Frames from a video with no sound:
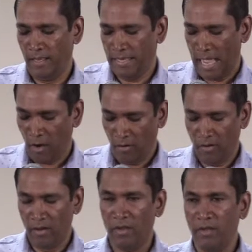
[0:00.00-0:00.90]
Now,
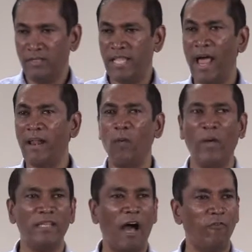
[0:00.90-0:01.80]
Terah
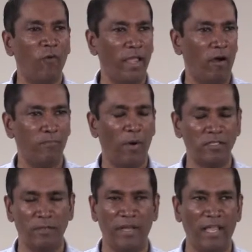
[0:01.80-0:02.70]
went halfway, or
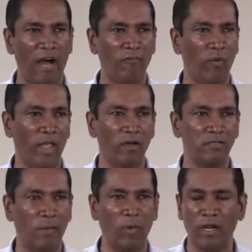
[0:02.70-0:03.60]
possibly halfway, or
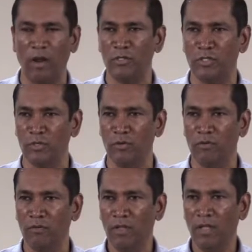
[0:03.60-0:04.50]
somewhere close to
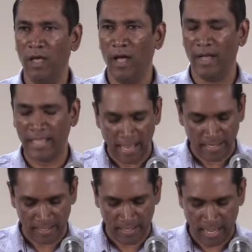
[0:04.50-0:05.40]

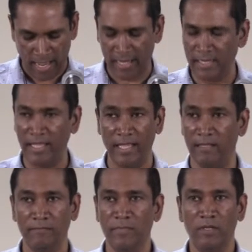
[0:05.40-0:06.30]
Canaan, and
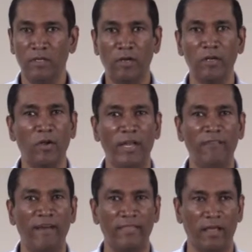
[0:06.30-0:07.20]
he couldn't go any
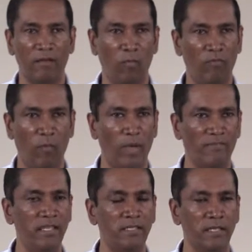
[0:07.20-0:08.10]
further for
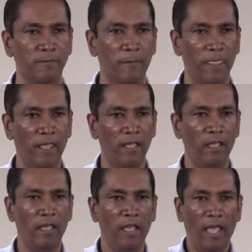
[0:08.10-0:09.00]
whatever reason.
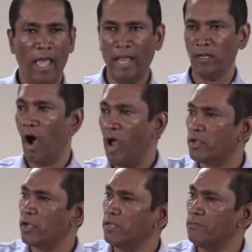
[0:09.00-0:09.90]
And God
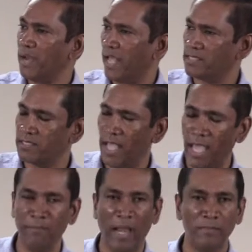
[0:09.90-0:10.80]
couldn't bless
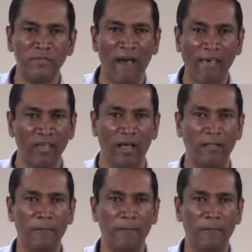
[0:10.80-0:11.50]
Abraham's father.